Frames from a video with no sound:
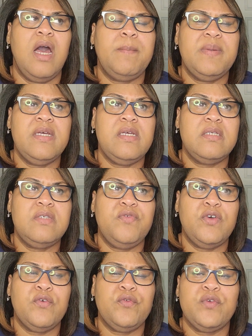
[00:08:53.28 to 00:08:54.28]
please
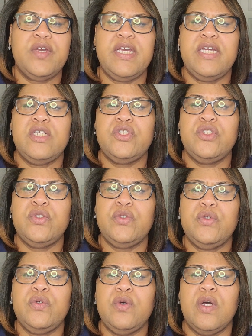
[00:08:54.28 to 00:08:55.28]
feel free
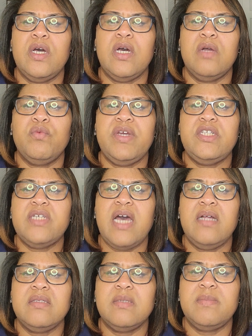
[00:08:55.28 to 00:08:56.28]
to reach
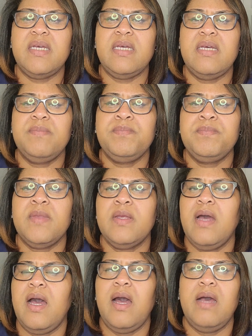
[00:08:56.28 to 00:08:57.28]
out to me,
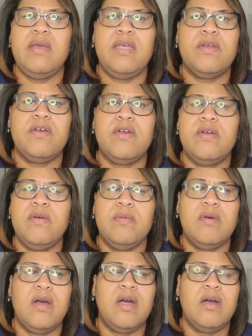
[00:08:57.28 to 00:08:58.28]
either
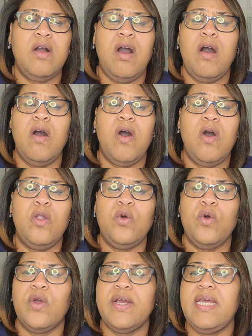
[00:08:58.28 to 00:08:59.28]
call
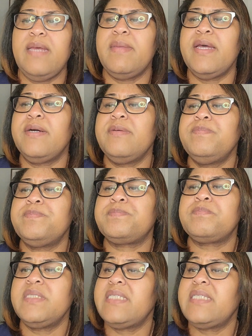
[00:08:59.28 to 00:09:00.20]
or email me